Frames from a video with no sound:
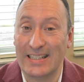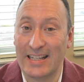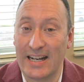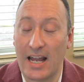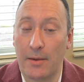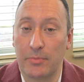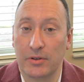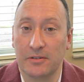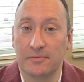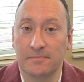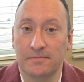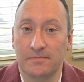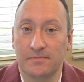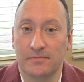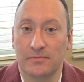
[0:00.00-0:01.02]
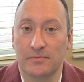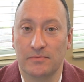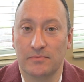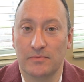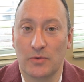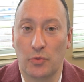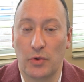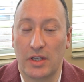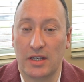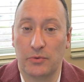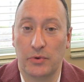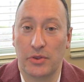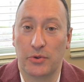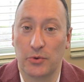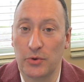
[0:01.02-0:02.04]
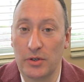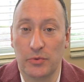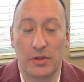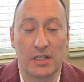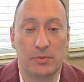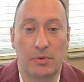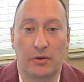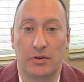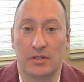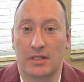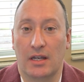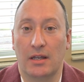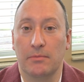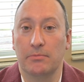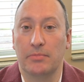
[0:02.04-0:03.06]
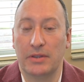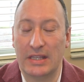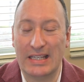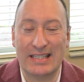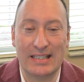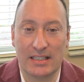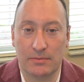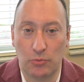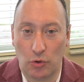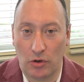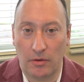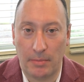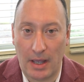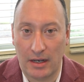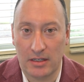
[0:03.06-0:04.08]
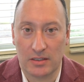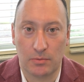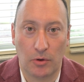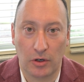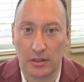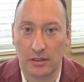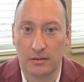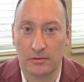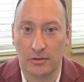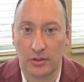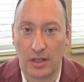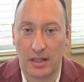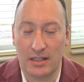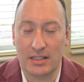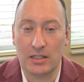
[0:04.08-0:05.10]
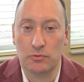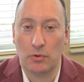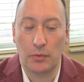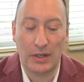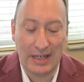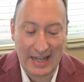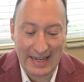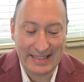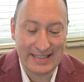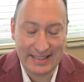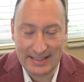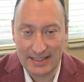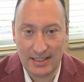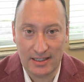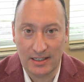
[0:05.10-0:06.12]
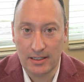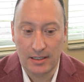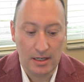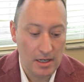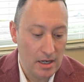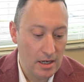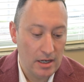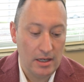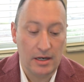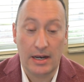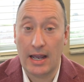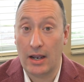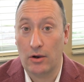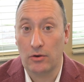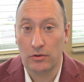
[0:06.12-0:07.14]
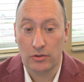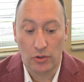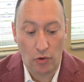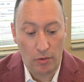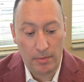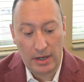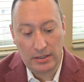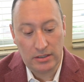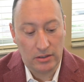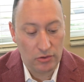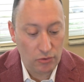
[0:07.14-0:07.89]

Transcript: It happened. We went through it, we experienced that, but this is more a balanced market, okay? This is what we like to see. Now, going back to the